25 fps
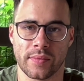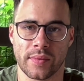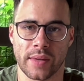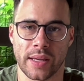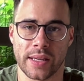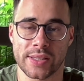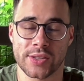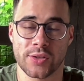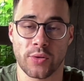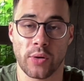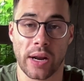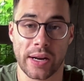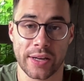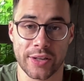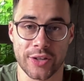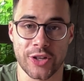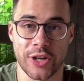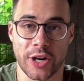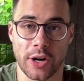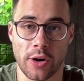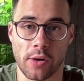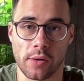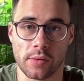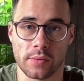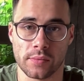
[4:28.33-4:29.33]
a strategy
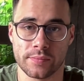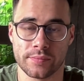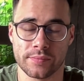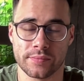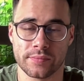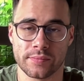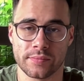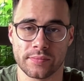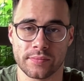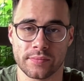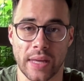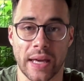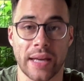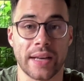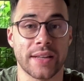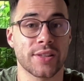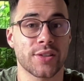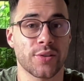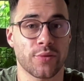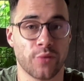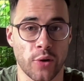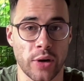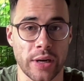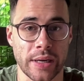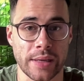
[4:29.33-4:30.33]
call, and it's
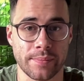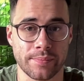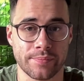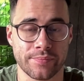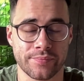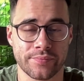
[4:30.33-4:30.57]
free.